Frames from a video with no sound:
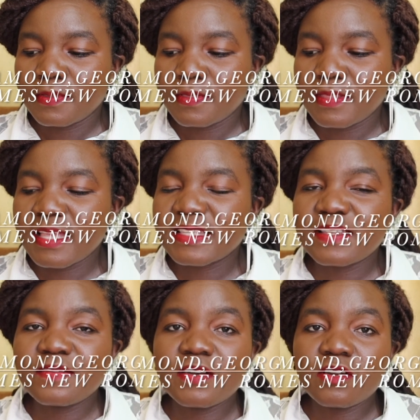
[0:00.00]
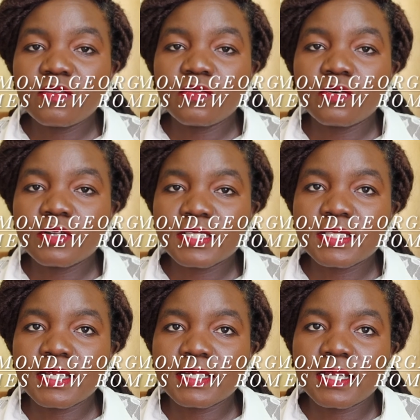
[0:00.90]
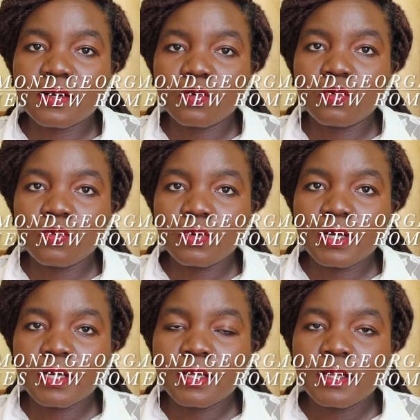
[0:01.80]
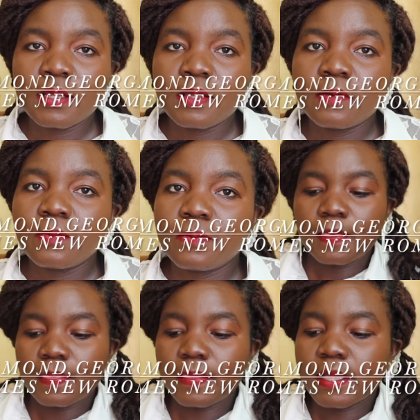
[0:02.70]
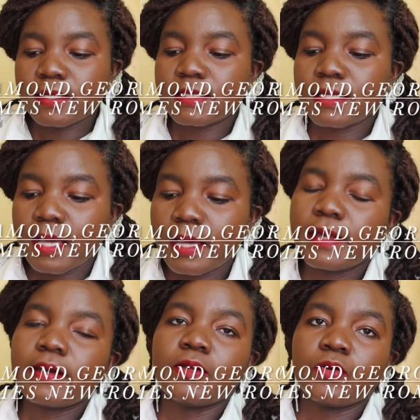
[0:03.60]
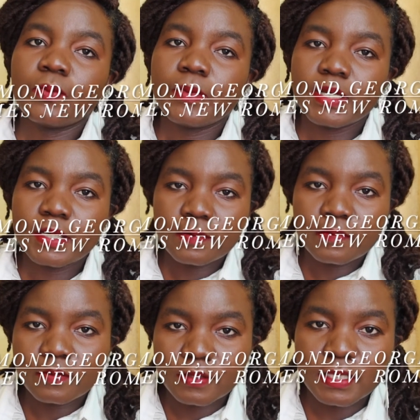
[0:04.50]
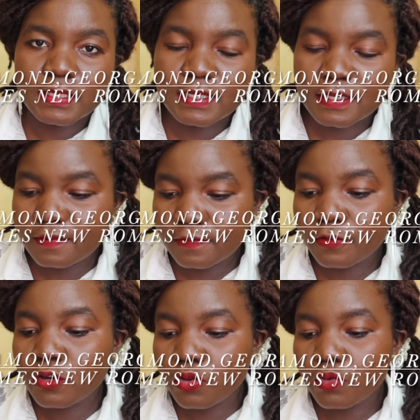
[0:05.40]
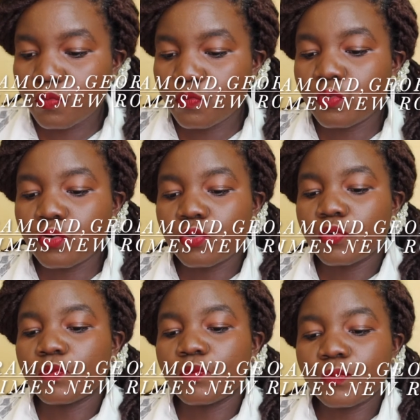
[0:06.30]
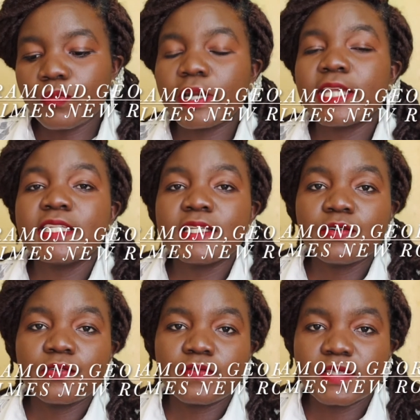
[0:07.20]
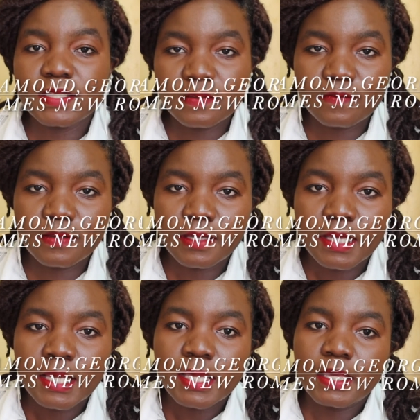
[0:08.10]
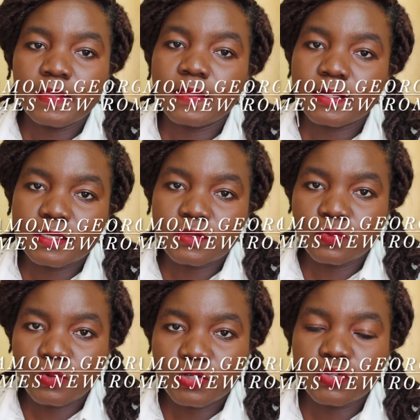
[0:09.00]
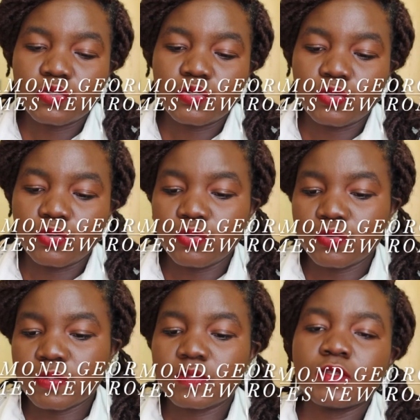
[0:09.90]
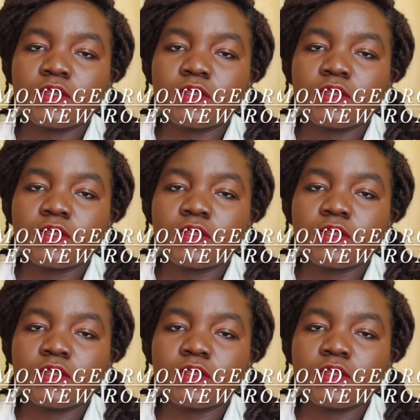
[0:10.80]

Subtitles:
There are several fonts that are good, that are recommended for the CV, for writing of CV, and that is what you should use.